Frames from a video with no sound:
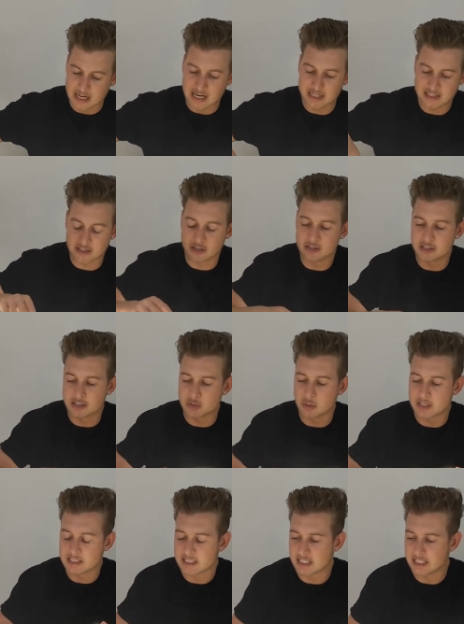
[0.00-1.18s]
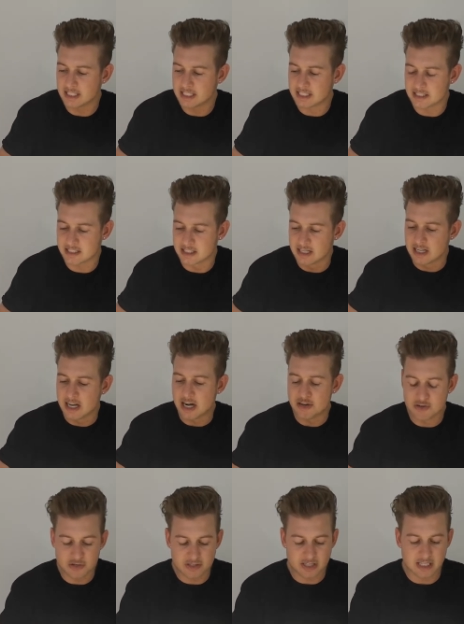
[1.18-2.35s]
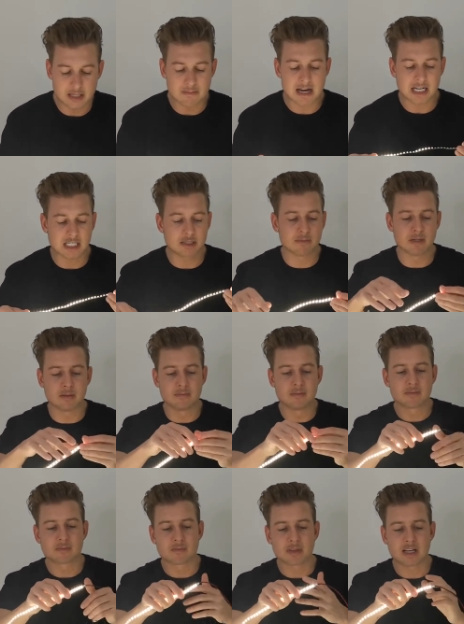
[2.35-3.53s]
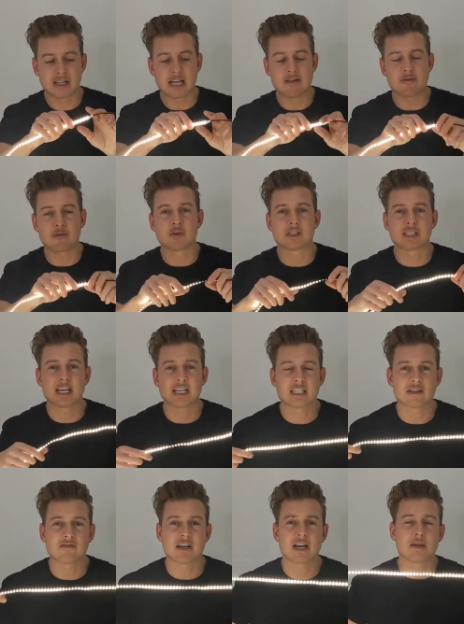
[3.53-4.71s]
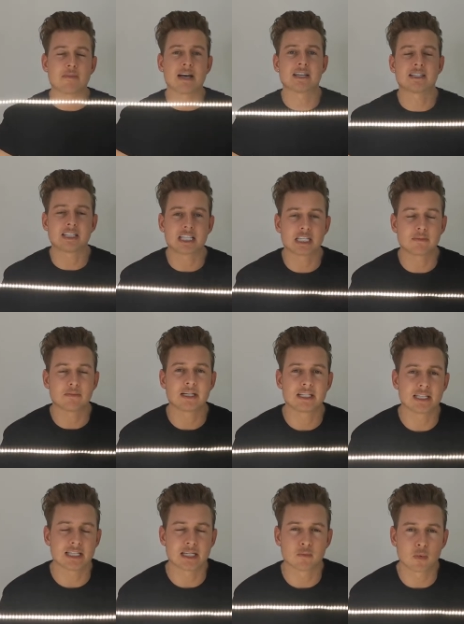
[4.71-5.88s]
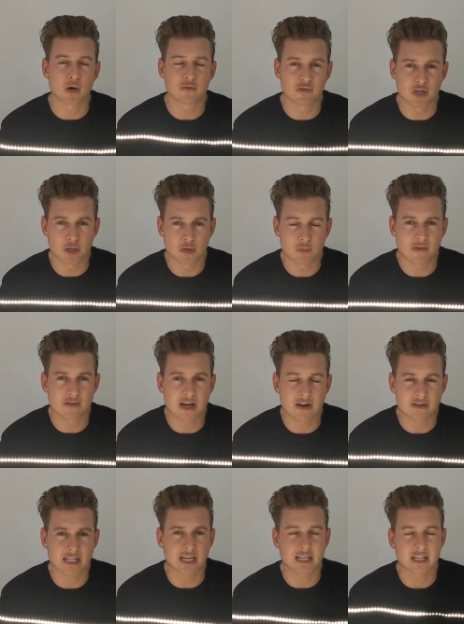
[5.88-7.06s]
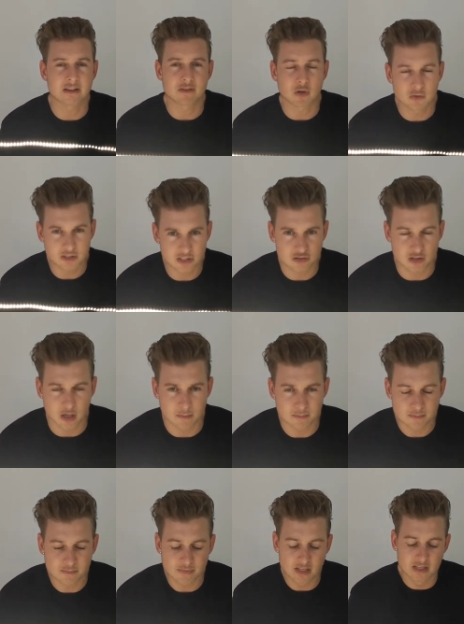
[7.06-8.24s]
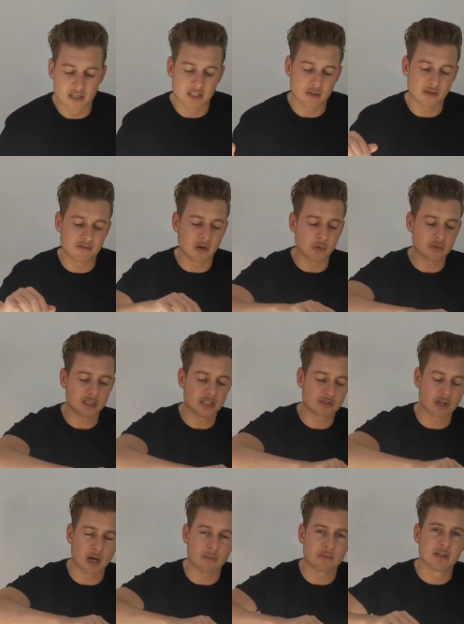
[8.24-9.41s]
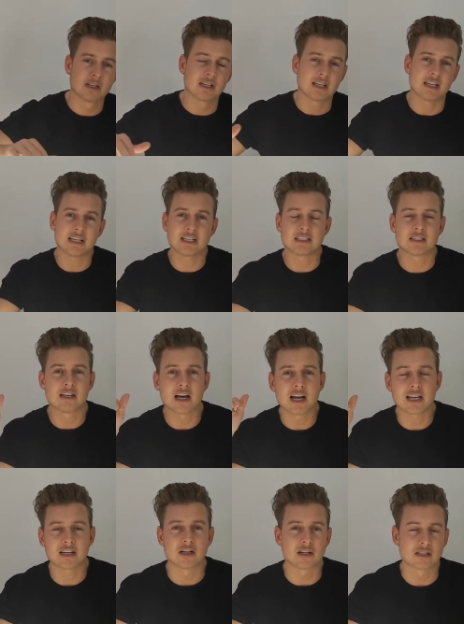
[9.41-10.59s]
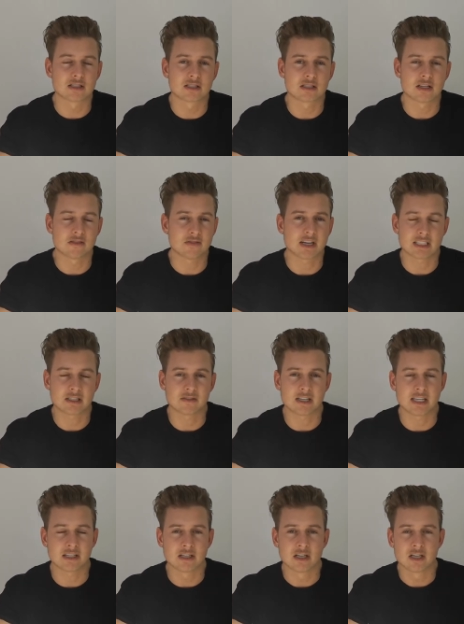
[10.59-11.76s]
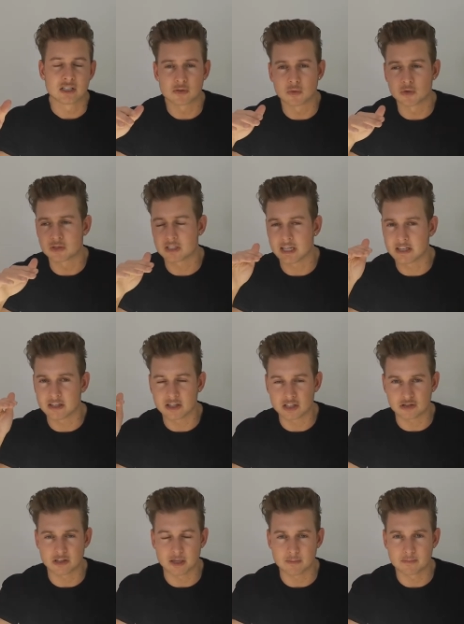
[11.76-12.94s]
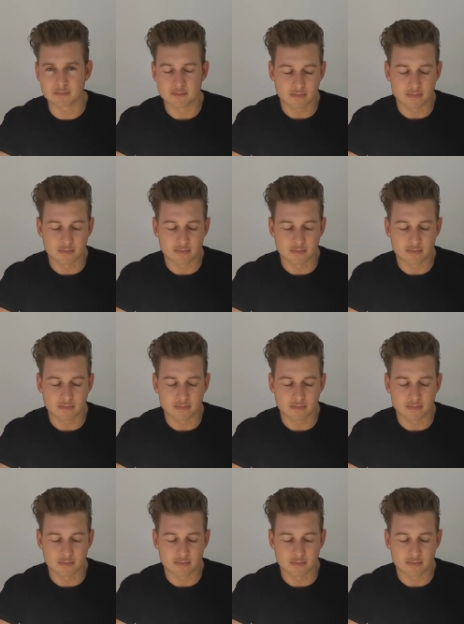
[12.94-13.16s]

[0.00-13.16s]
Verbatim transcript: and it's 120 LEDs and usually the maximum length would say is around about 6 meters in one run without getting a voltage drop. So voltage drop is light loss effectively towards the end of the strip.